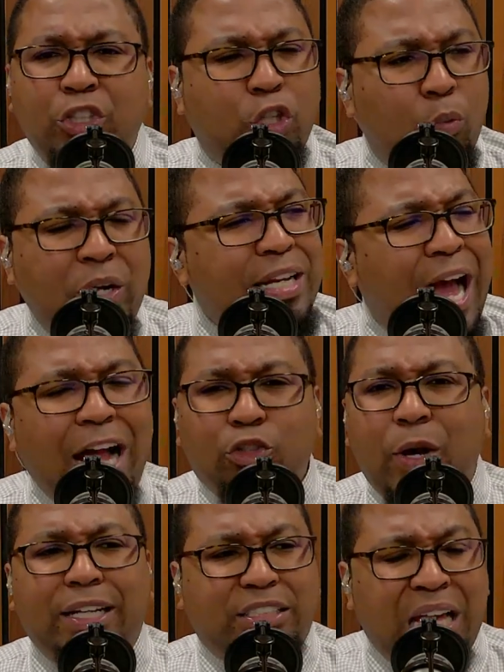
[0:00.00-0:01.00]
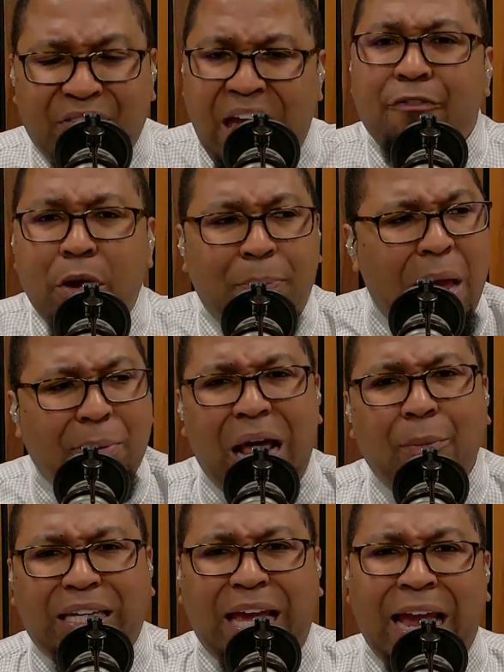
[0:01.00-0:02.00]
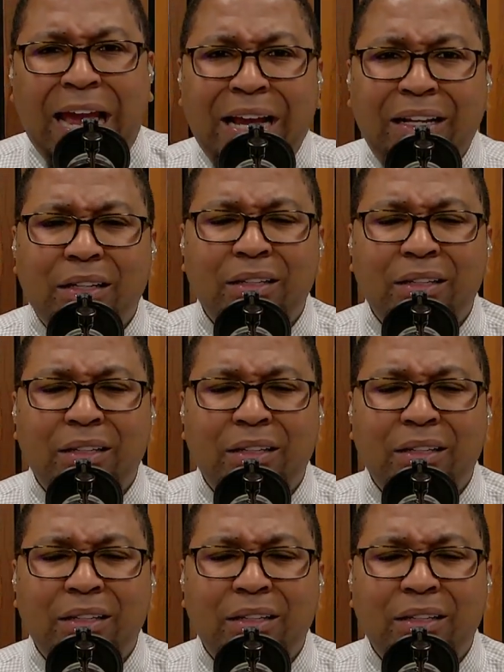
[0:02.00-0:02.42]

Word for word: Should we not try to save every baby that we can?